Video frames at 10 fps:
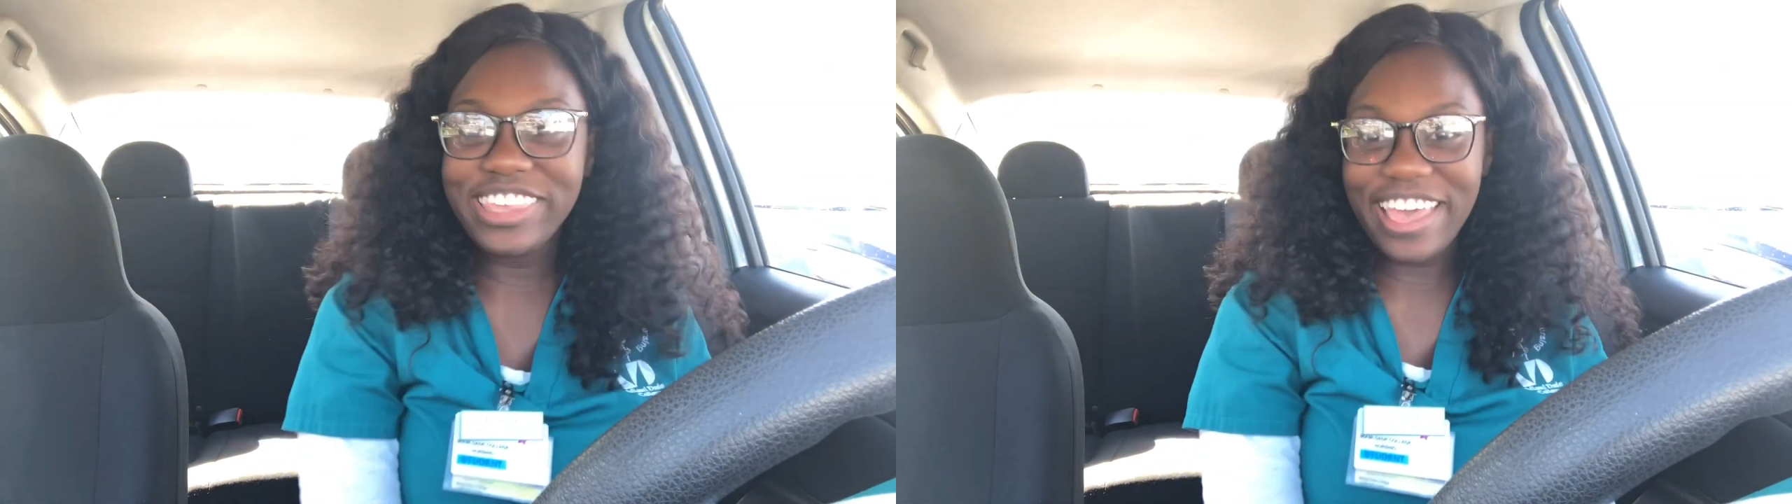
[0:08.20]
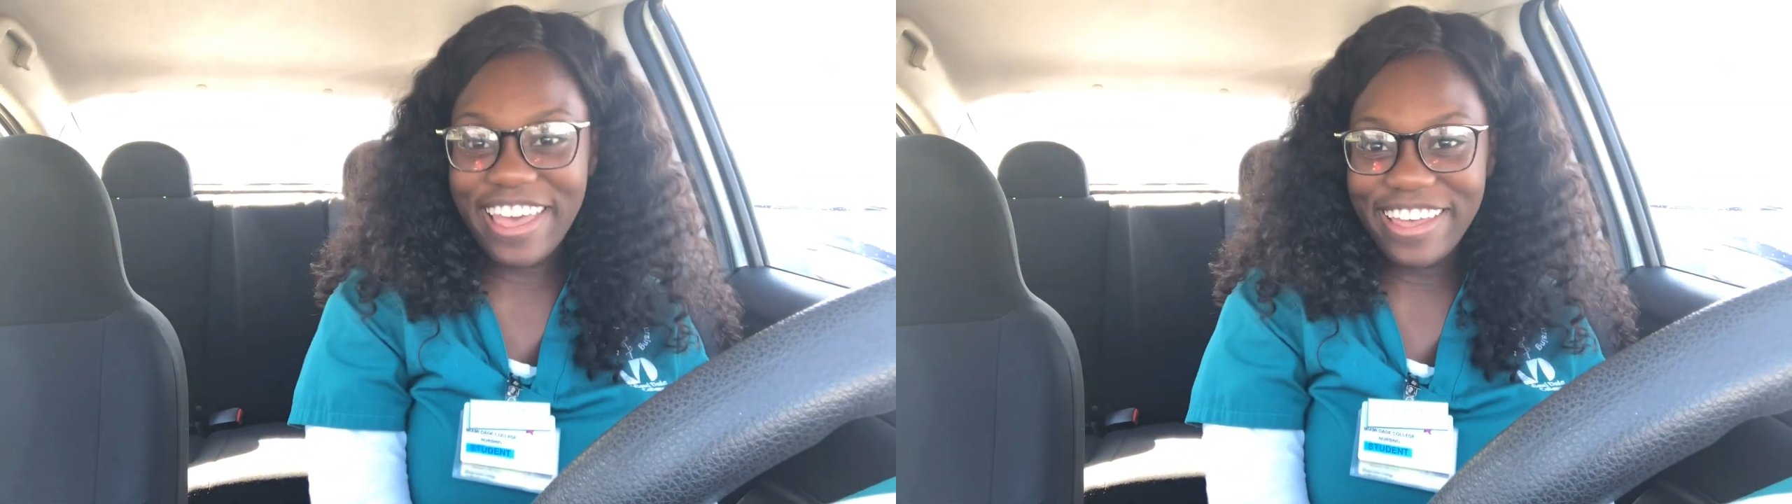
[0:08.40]

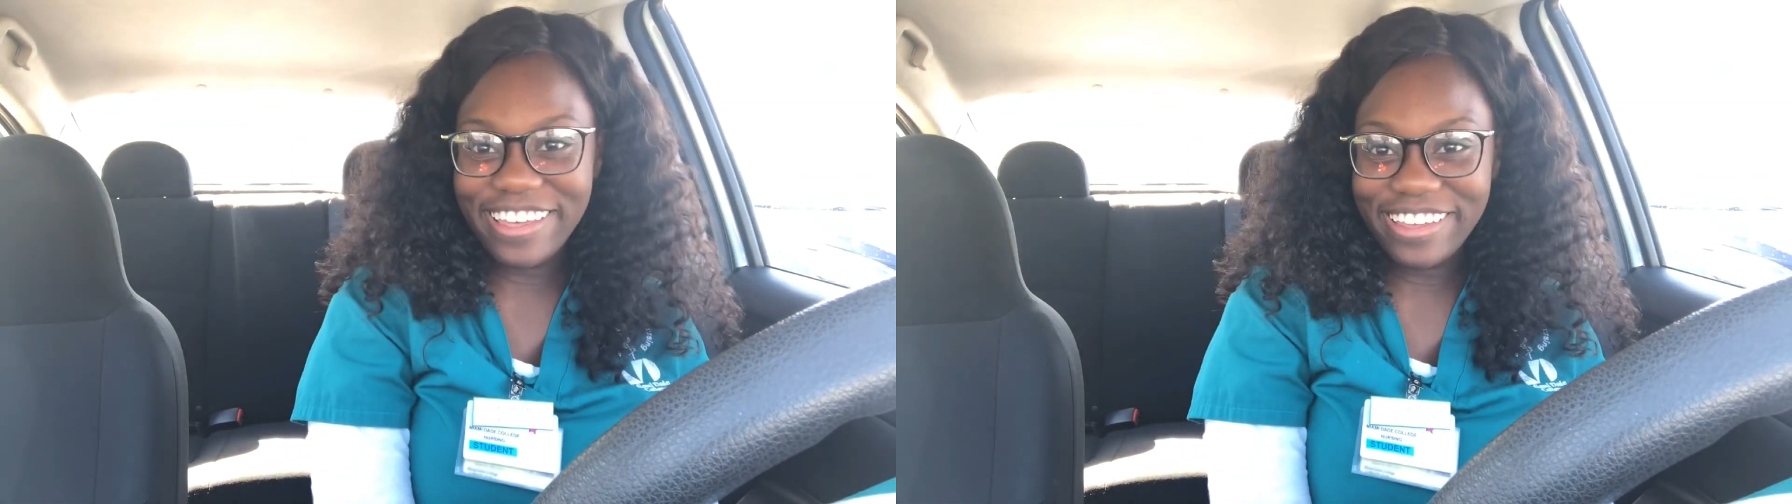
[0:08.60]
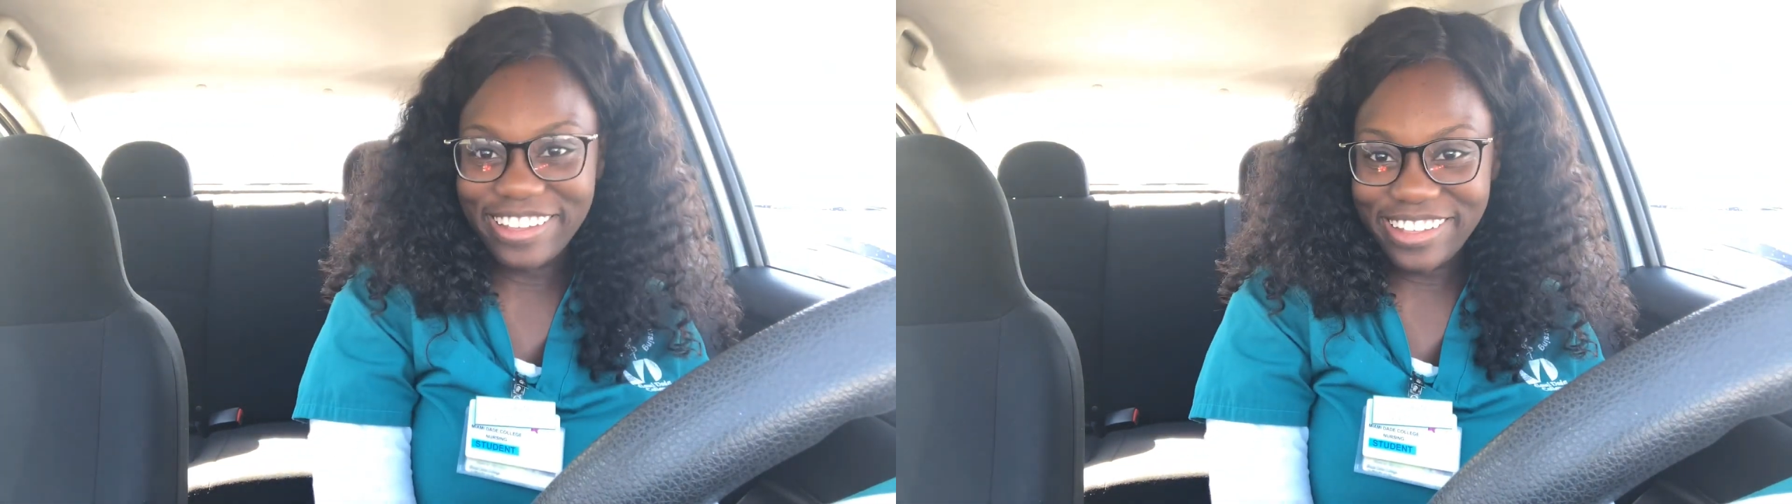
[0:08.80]

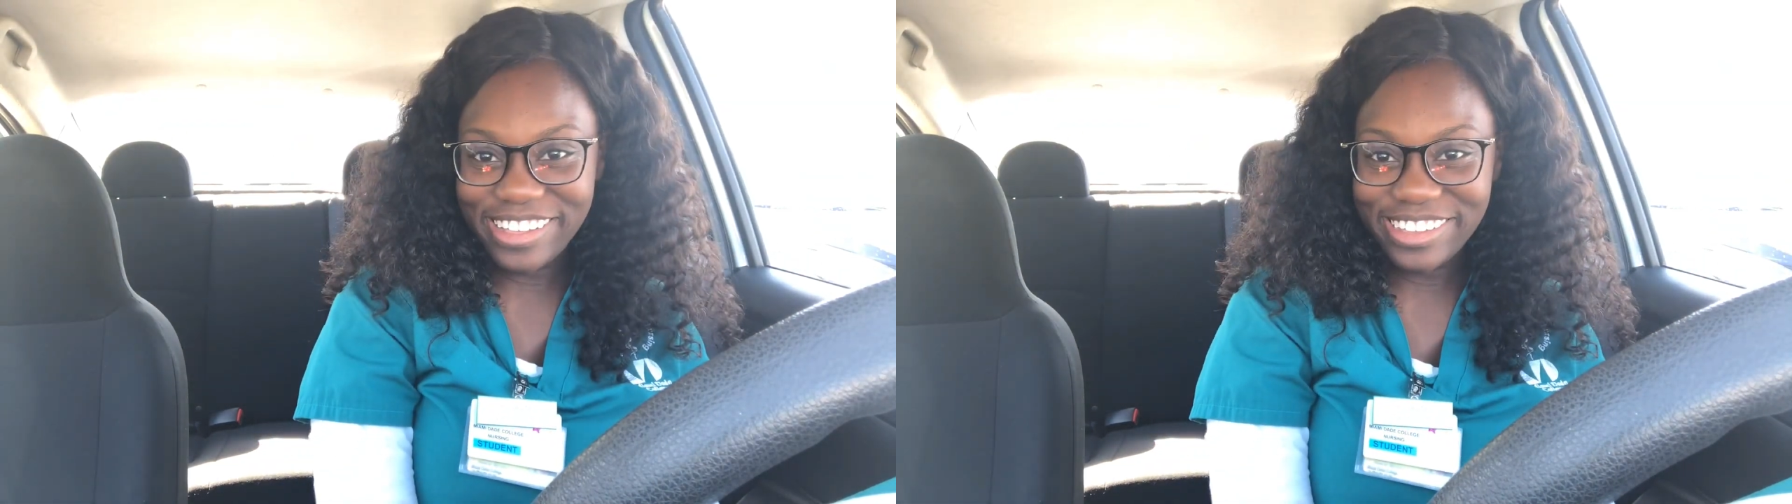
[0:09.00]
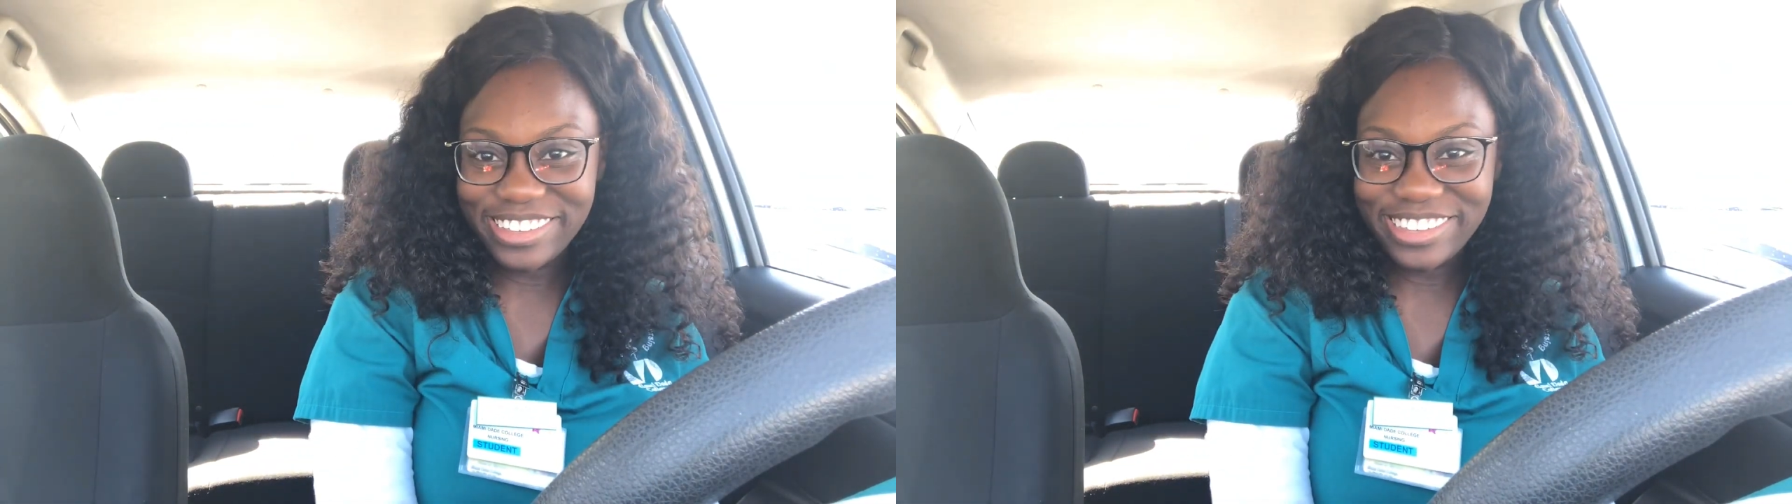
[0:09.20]

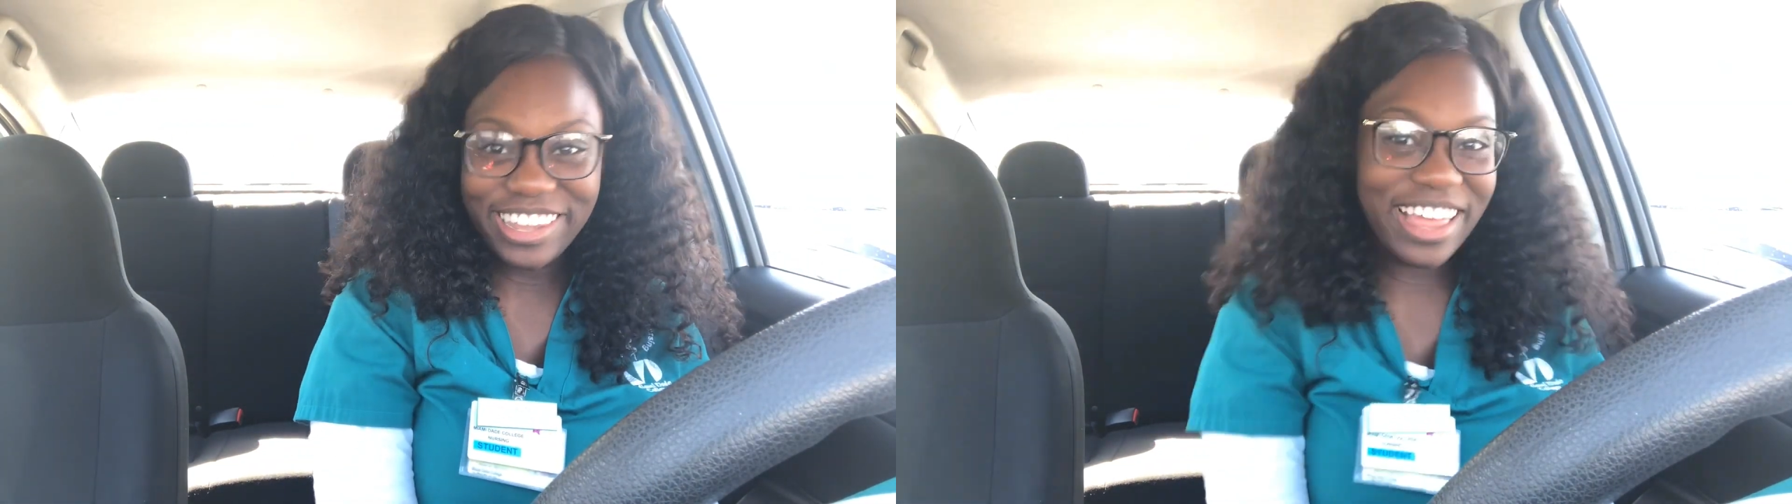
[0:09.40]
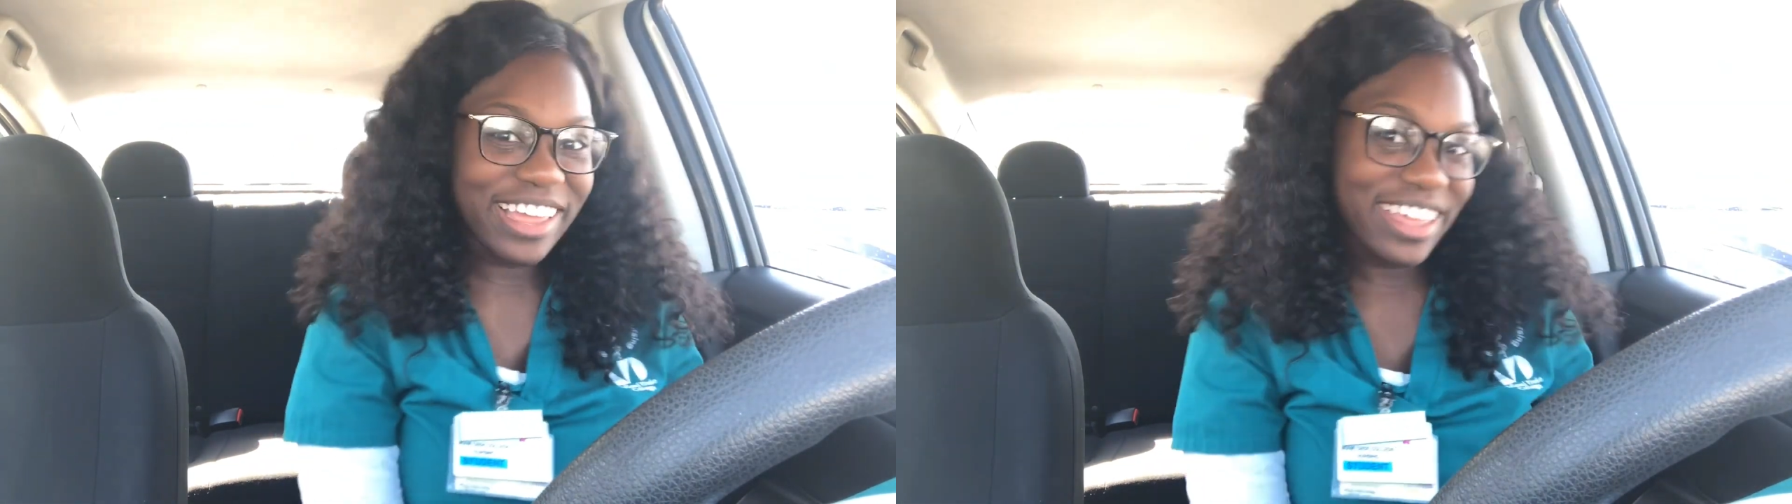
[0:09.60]
yes
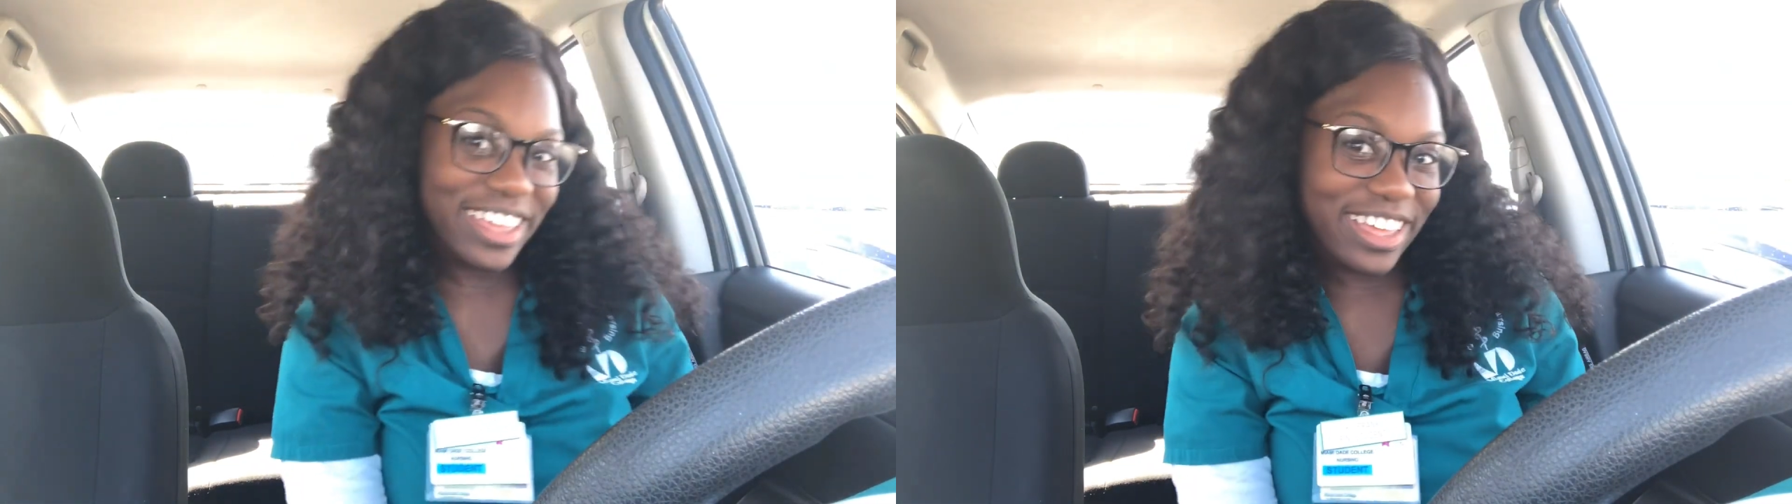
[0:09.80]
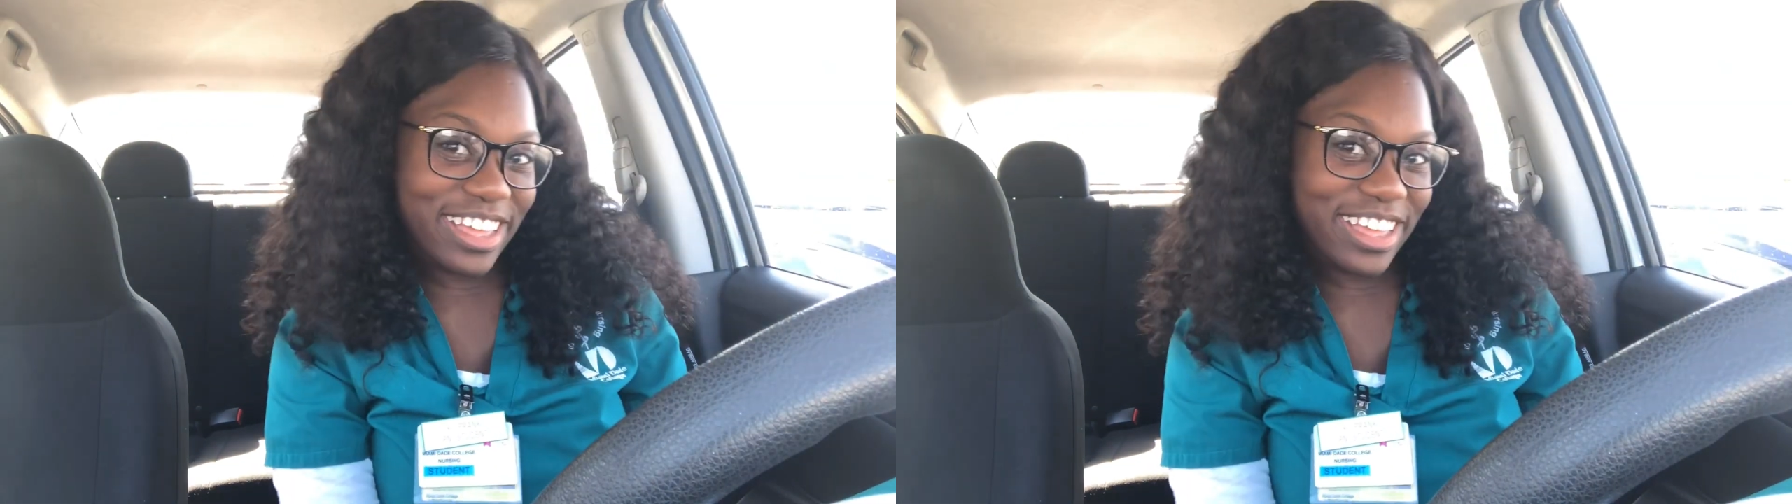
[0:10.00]
like